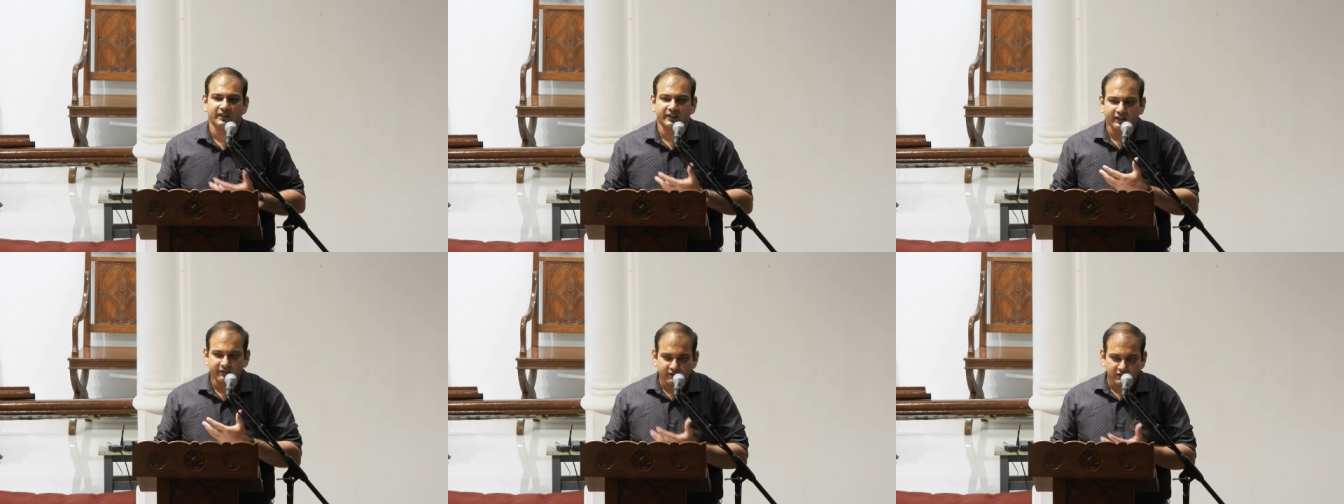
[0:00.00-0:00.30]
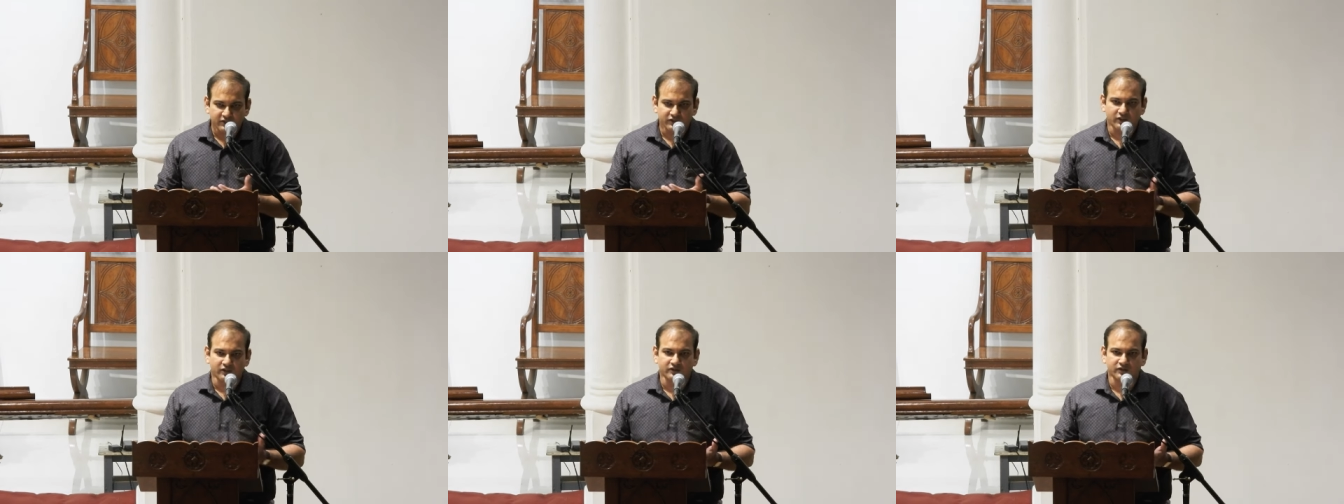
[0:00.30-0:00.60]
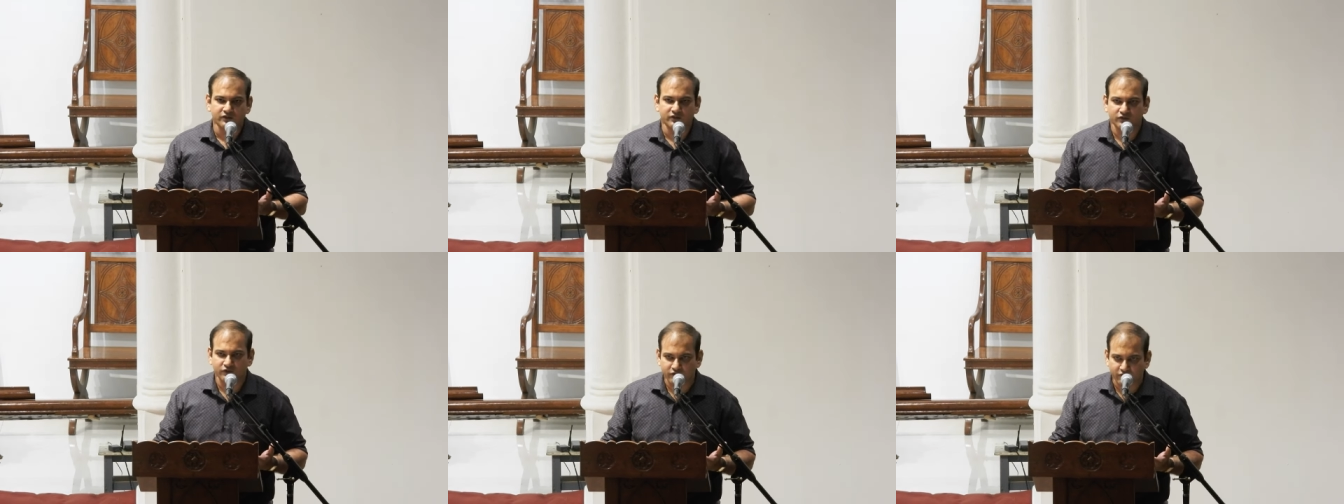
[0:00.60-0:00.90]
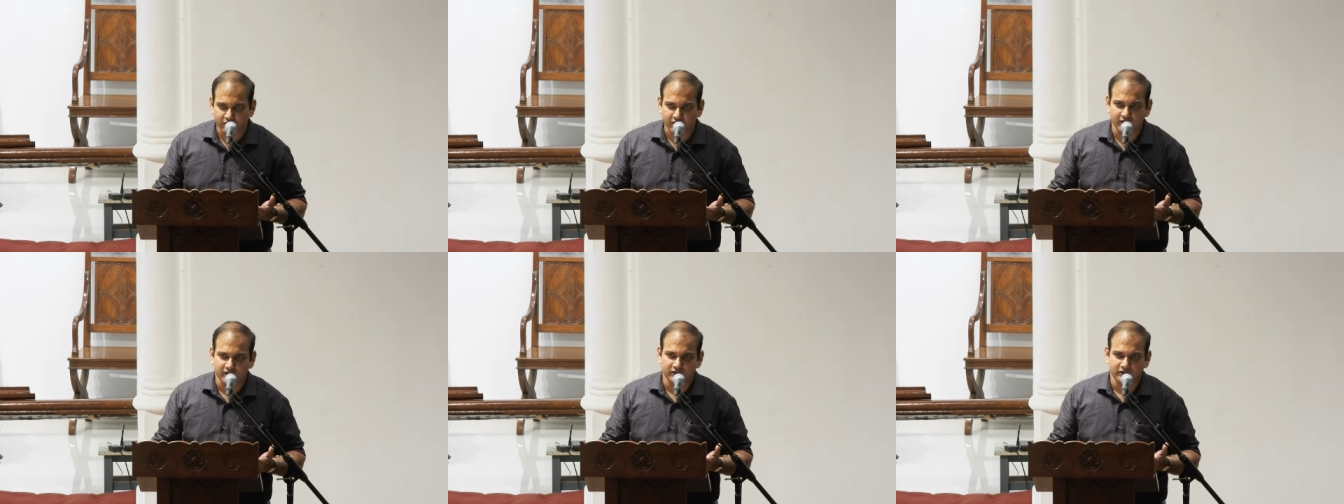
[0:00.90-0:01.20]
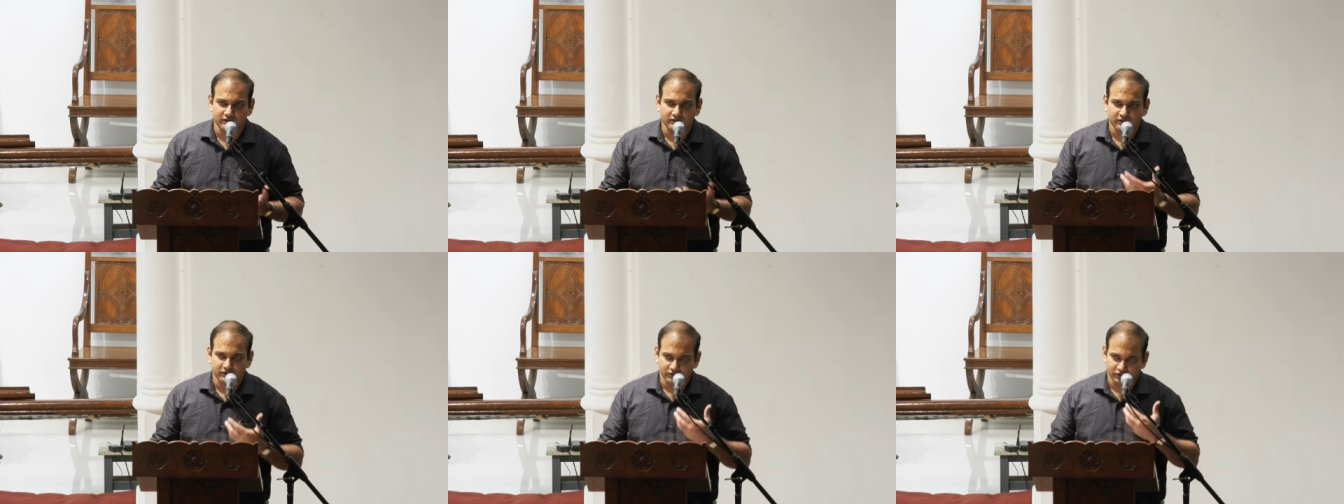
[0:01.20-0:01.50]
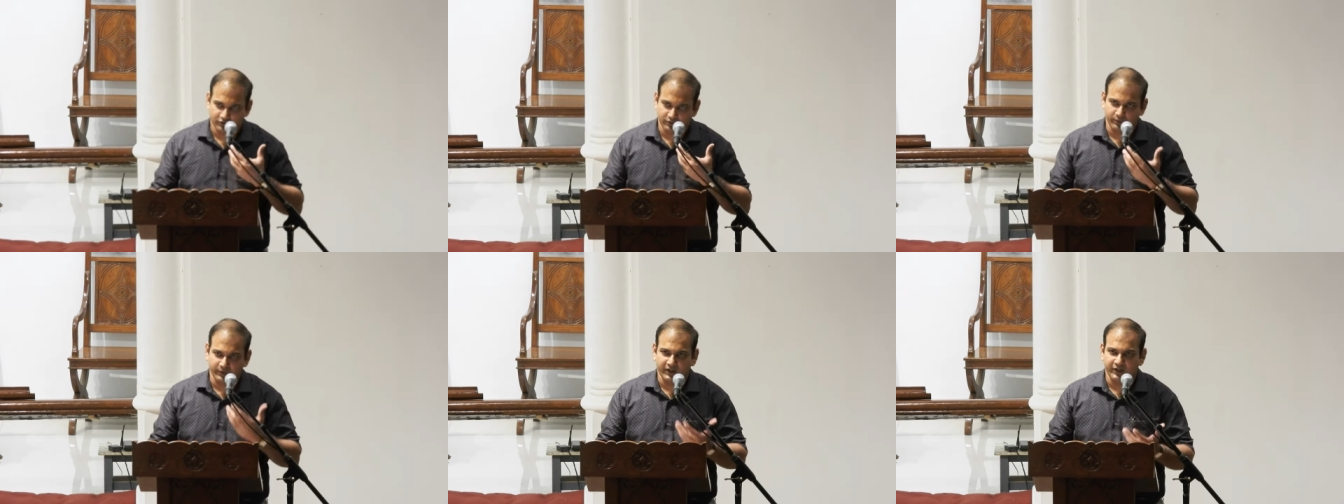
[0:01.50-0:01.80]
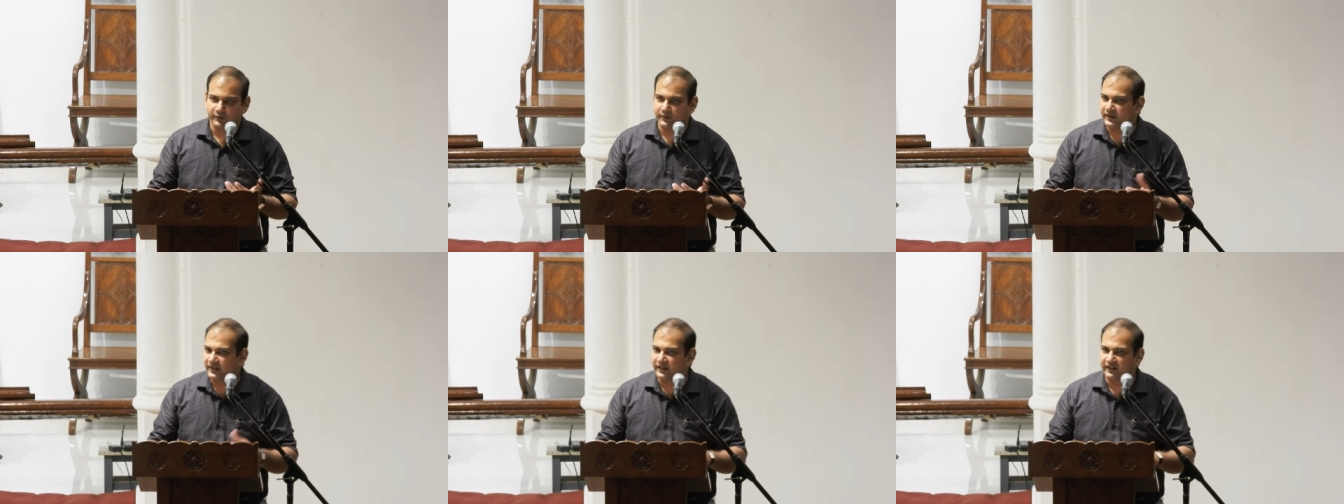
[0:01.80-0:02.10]
the devil is also strong. So,
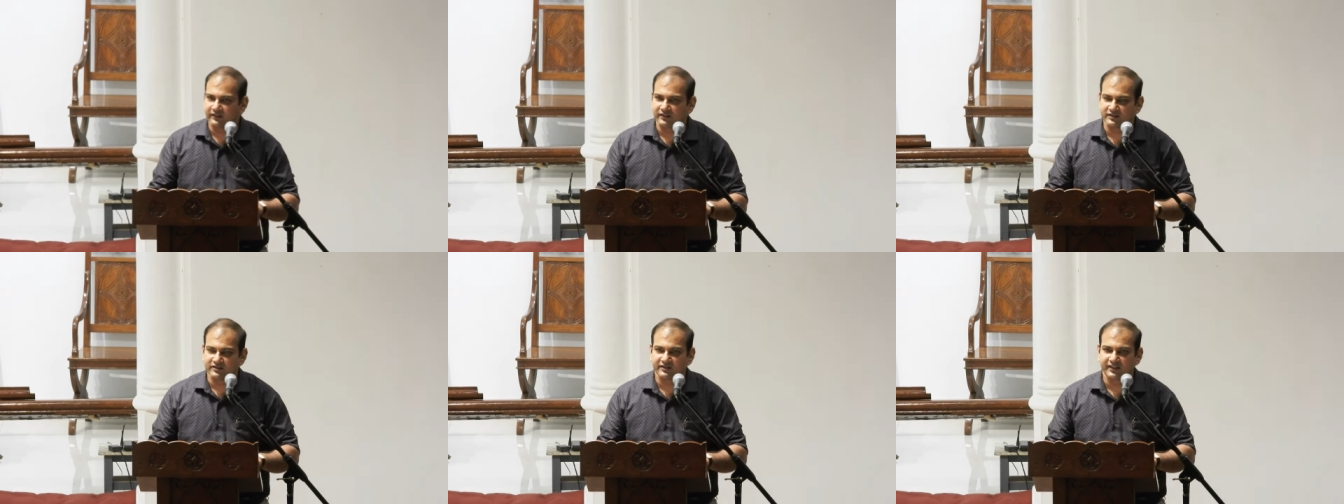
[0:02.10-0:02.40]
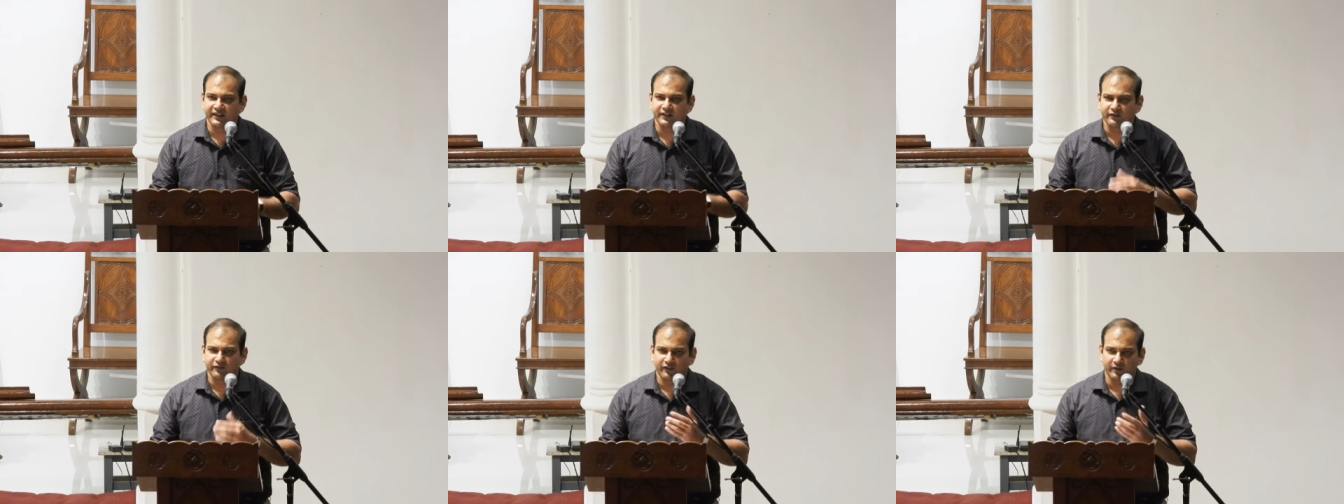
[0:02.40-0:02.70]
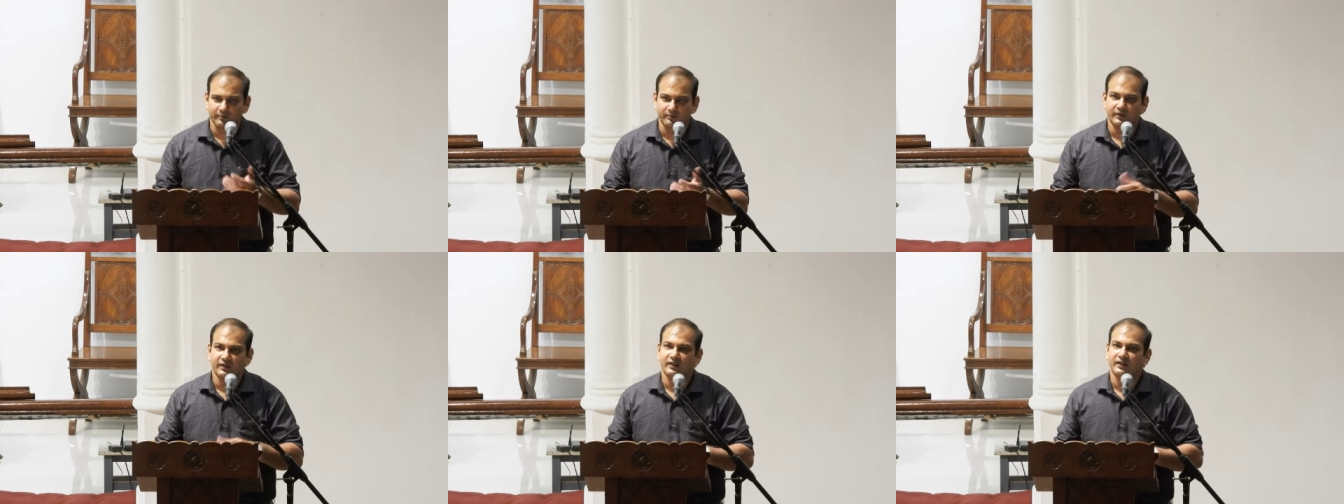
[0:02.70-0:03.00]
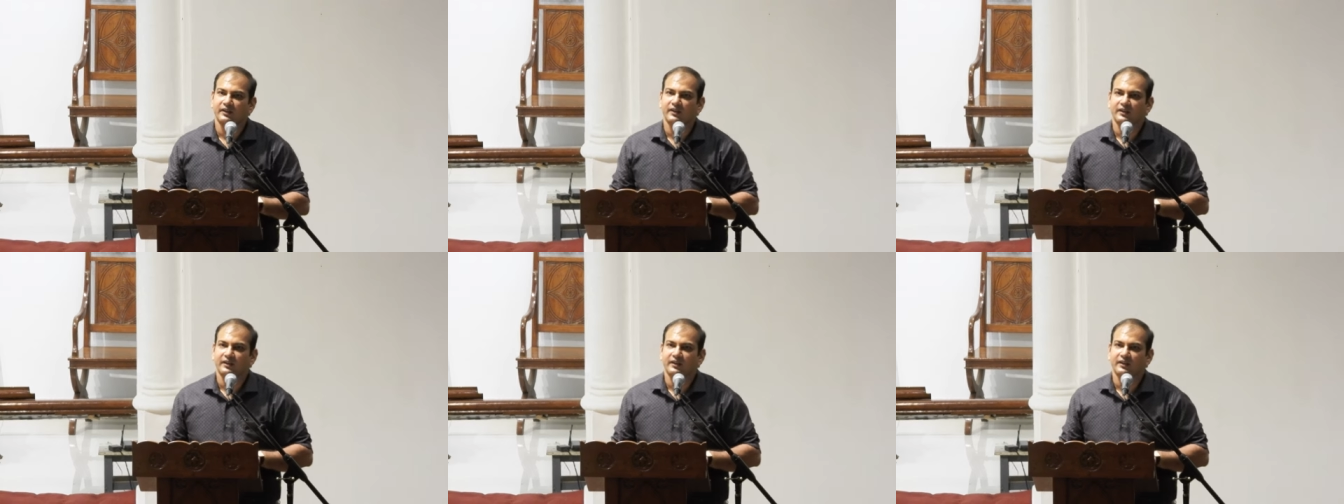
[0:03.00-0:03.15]
where do we get the strength from?